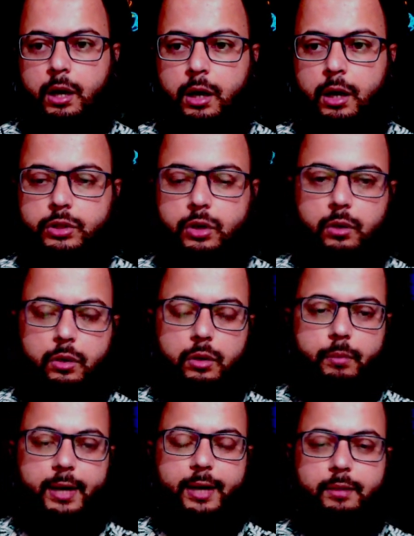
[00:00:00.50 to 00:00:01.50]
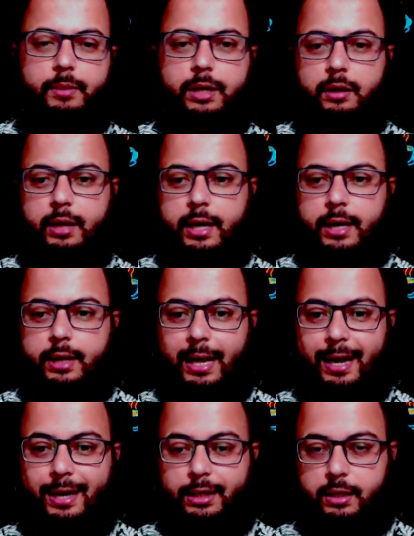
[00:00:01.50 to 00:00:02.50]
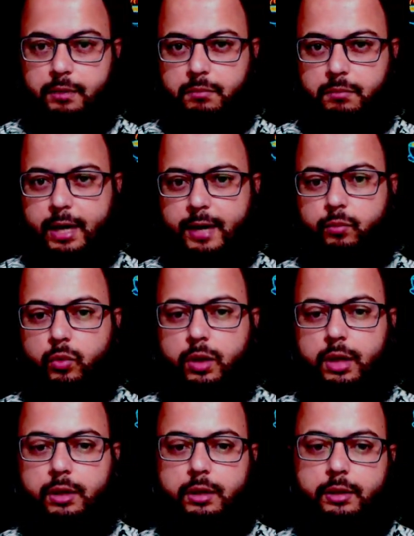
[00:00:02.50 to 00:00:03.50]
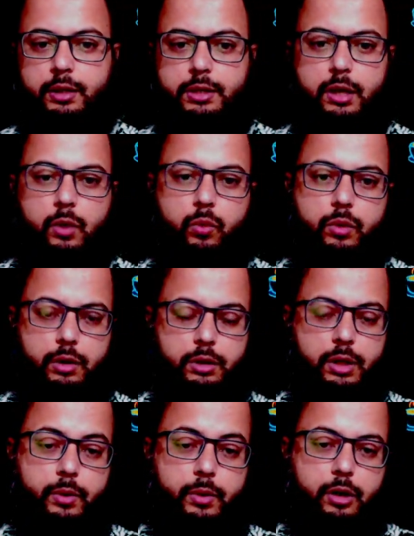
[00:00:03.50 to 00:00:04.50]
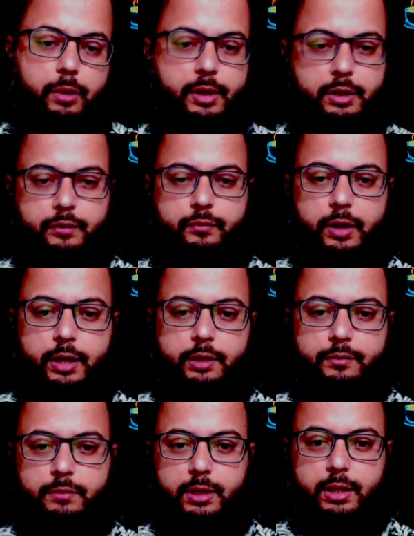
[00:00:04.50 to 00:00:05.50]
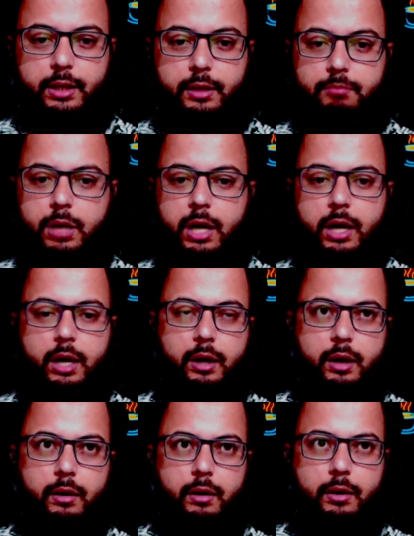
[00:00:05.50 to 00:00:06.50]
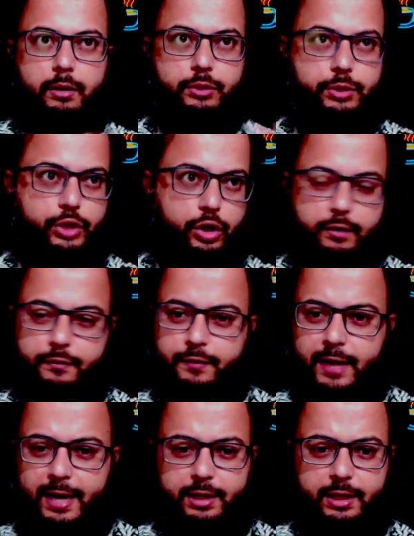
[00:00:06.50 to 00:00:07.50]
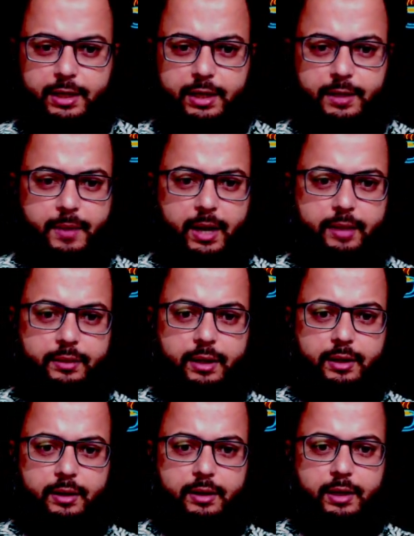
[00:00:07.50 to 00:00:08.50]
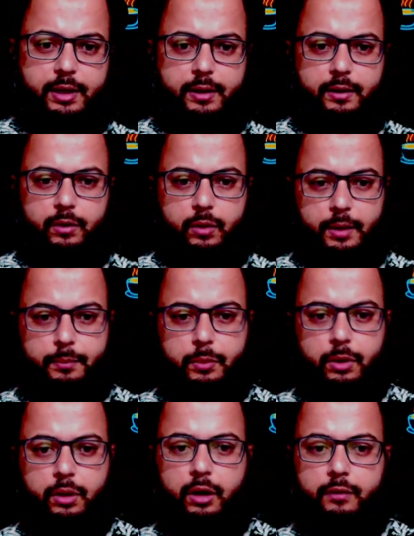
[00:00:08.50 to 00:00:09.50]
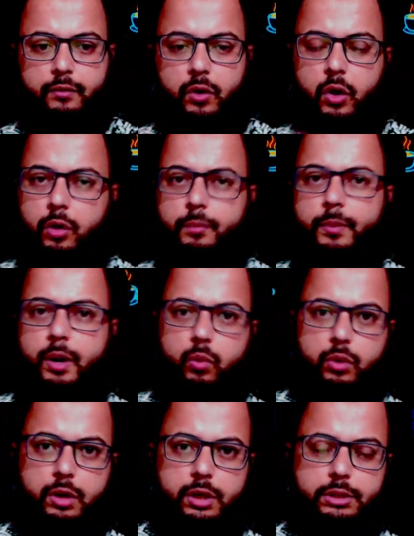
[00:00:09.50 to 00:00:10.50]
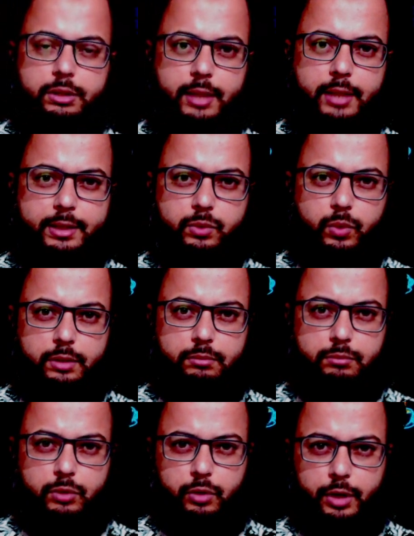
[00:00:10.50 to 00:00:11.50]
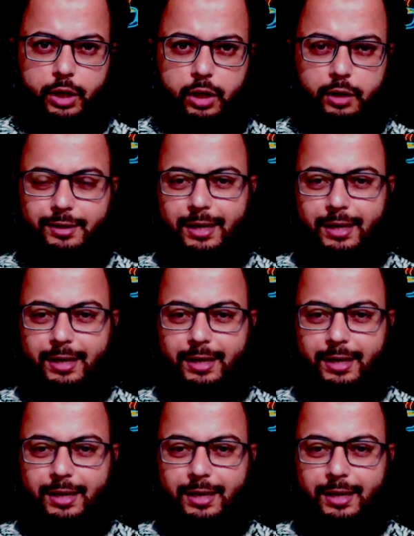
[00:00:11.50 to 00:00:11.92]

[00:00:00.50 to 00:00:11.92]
So Meghan Markle and Harry, they have won this award. They were nominated for it. The John F. Kennedy, I think, Ripple of Hope Awards. That's what's going on.